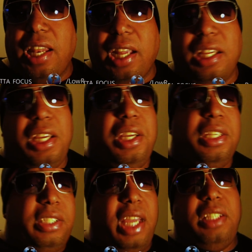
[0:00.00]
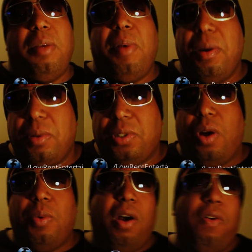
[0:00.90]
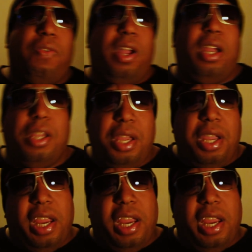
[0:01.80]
Like, say somebody was on welfare,